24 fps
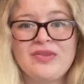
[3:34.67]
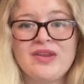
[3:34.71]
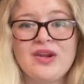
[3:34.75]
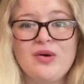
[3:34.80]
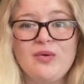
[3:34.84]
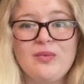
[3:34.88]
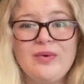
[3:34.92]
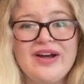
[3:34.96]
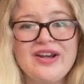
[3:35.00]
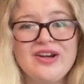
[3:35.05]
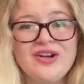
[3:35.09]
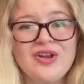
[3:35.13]

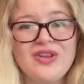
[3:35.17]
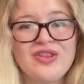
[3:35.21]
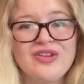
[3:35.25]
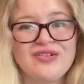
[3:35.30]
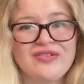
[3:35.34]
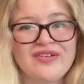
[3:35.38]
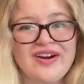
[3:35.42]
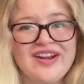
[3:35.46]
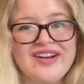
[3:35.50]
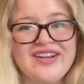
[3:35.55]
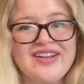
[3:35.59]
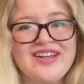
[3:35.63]
When on the
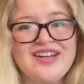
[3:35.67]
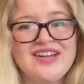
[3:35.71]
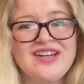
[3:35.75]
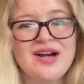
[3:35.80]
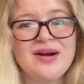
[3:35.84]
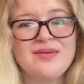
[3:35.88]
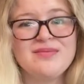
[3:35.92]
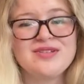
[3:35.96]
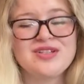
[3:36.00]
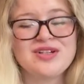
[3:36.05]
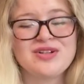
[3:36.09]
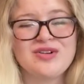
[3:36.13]
run, he
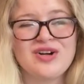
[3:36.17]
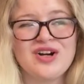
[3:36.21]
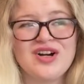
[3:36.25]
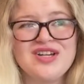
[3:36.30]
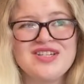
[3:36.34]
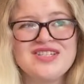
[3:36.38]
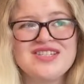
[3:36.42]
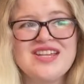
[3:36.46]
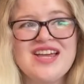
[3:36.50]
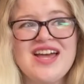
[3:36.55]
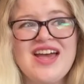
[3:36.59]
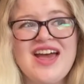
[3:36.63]
comes
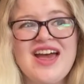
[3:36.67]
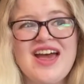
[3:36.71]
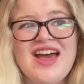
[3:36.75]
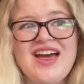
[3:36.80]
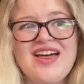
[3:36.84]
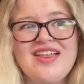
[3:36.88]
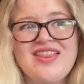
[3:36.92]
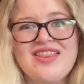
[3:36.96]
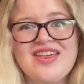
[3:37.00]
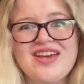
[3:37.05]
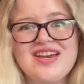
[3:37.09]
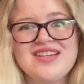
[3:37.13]
across
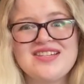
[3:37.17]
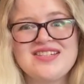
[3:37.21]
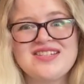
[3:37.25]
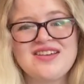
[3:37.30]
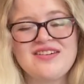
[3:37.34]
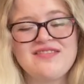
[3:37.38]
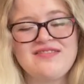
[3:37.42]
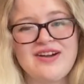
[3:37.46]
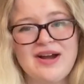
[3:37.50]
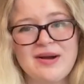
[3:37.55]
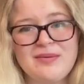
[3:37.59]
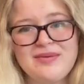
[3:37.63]
this
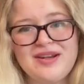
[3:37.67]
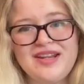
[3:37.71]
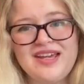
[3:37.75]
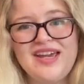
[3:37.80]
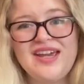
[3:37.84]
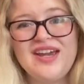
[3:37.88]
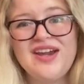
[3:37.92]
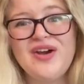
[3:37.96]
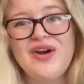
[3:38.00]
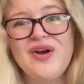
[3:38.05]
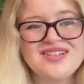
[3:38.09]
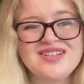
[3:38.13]

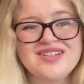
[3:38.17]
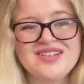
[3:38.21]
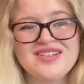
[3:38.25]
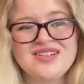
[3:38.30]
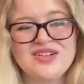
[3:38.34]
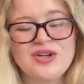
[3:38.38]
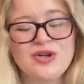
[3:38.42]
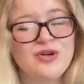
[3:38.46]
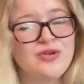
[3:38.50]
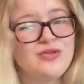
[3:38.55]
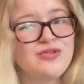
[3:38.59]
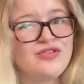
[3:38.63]
family
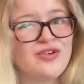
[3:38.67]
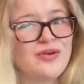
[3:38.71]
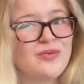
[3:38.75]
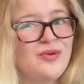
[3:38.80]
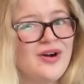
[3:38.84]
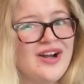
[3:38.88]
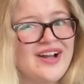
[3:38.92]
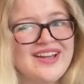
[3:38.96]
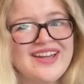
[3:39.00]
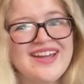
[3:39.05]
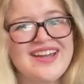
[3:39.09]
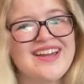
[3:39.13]
who, from
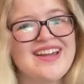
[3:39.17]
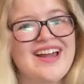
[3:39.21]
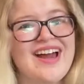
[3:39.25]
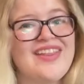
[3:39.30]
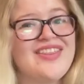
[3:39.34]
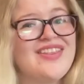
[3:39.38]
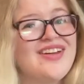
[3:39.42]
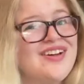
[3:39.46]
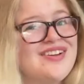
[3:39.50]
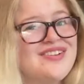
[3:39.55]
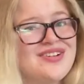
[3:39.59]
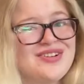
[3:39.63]
what I can
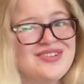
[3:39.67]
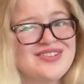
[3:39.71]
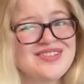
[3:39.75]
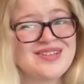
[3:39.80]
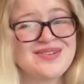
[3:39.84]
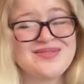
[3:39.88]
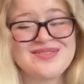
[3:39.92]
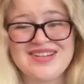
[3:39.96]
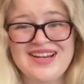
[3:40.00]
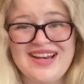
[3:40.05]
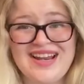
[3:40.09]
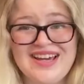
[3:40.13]
gather, don't
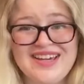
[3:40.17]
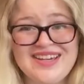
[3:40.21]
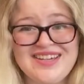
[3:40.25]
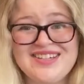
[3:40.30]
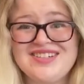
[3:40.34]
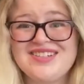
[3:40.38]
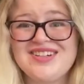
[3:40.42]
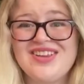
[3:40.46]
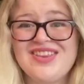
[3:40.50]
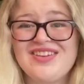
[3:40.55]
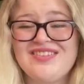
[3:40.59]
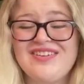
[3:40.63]
seem to like
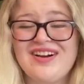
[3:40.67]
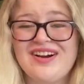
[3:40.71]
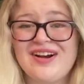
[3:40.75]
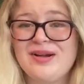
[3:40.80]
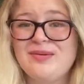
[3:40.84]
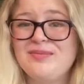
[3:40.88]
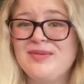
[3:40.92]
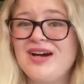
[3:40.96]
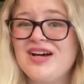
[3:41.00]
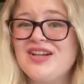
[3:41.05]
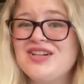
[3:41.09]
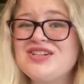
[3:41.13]
each other very
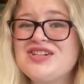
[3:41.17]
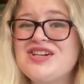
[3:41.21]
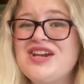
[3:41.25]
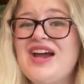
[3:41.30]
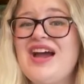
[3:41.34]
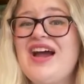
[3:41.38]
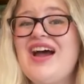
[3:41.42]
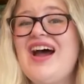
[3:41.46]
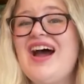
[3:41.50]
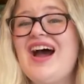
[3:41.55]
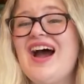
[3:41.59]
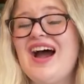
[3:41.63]
much,
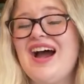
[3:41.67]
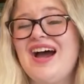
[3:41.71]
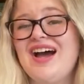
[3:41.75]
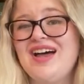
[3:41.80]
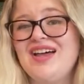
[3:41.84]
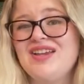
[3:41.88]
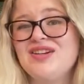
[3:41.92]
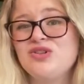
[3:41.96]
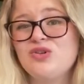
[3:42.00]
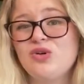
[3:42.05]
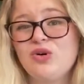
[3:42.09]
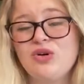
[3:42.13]

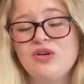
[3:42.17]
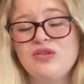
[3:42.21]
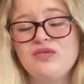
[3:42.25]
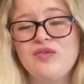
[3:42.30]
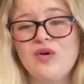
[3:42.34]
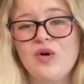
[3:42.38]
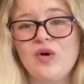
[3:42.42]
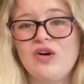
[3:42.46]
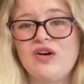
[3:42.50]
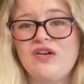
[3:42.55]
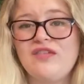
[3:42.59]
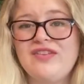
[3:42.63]
and all
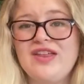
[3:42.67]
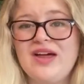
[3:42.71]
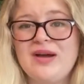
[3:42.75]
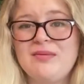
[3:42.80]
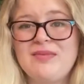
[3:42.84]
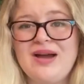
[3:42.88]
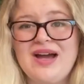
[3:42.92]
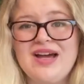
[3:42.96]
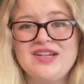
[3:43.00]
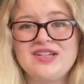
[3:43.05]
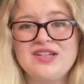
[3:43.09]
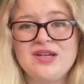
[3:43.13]
4 of
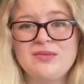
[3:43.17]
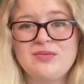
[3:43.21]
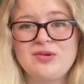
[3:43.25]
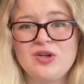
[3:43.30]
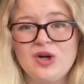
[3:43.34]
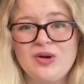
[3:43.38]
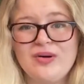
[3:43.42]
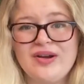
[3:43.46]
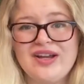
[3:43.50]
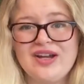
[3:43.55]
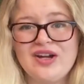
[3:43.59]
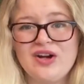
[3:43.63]
them end up
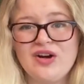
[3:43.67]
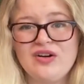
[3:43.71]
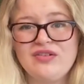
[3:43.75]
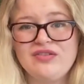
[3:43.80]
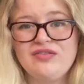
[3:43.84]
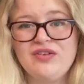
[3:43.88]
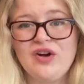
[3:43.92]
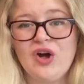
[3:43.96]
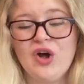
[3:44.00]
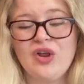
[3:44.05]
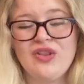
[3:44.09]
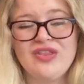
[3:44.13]
going
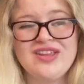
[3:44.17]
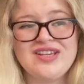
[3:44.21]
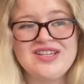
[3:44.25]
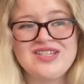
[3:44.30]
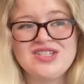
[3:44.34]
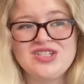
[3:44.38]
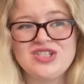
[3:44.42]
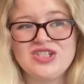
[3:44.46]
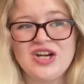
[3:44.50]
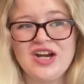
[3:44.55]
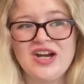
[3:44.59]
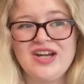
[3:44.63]
off on
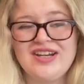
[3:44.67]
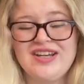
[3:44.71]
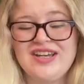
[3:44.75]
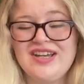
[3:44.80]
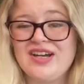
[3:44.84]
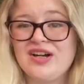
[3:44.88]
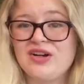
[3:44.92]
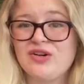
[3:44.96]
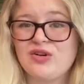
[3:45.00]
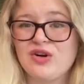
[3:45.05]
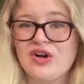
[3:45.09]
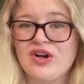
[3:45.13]
this journey
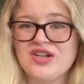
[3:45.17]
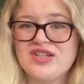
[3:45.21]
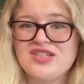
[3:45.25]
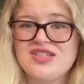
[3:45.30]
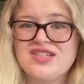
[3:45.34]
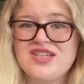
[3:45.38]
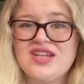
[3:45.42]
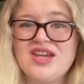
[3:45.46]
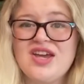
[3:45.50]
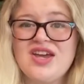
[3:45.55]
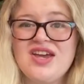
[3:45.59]
across